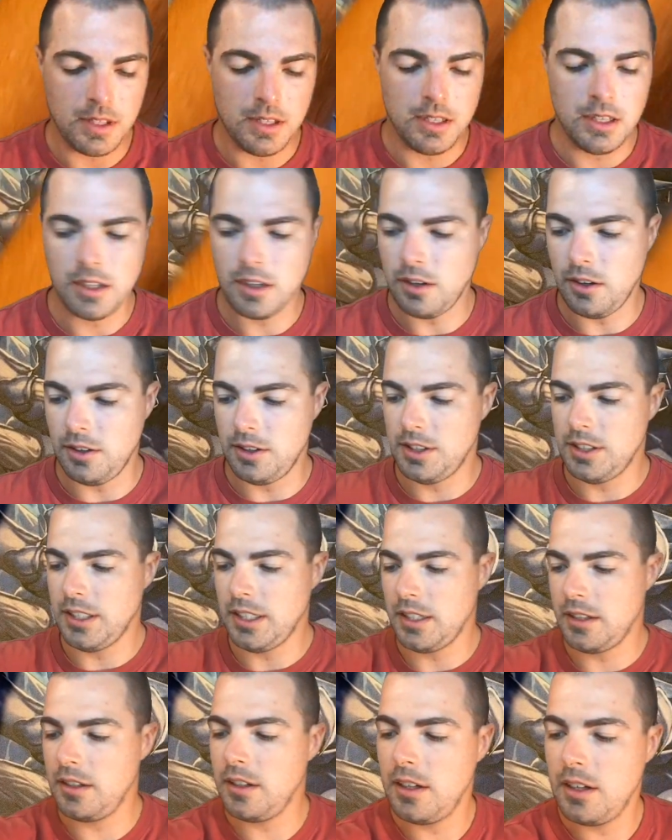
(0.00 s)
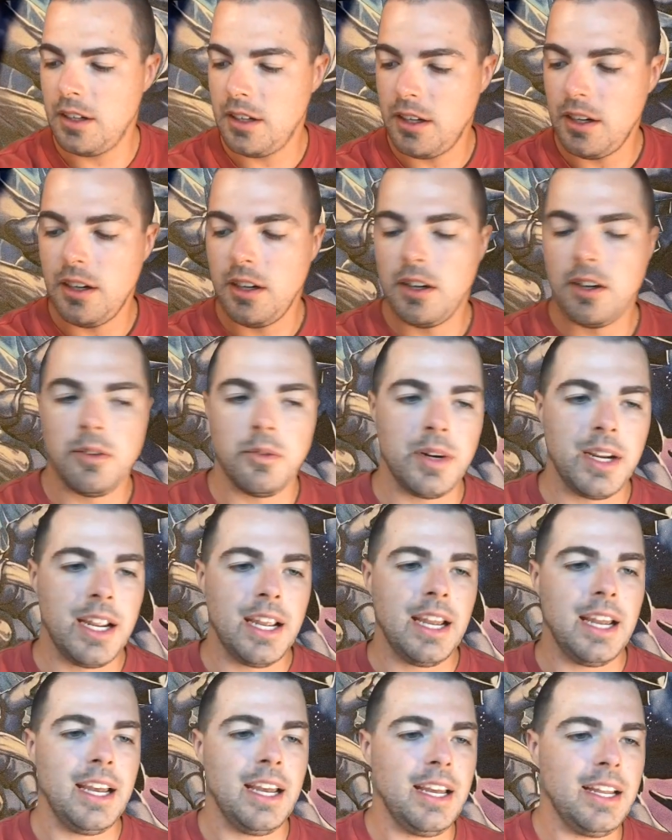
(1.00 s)
cards there. We
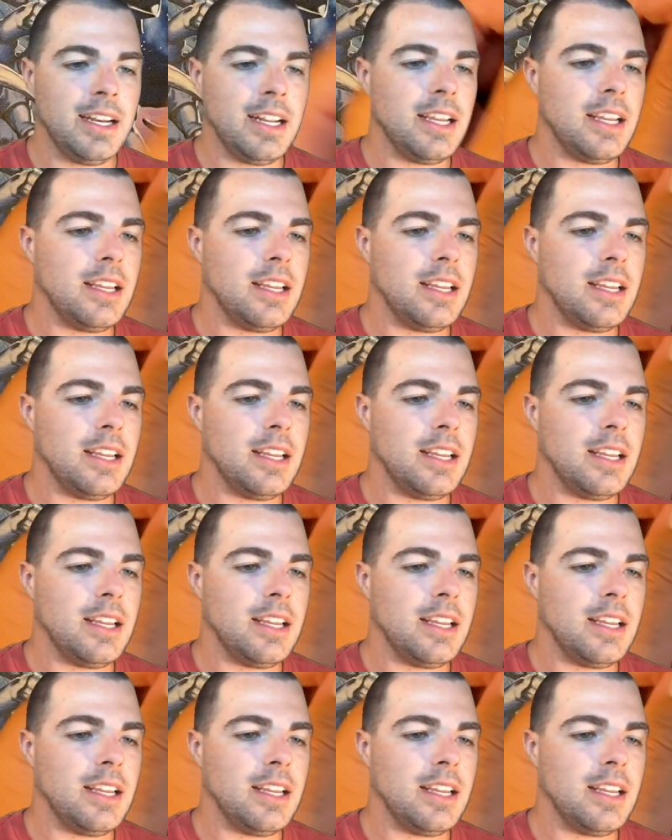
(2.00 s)
had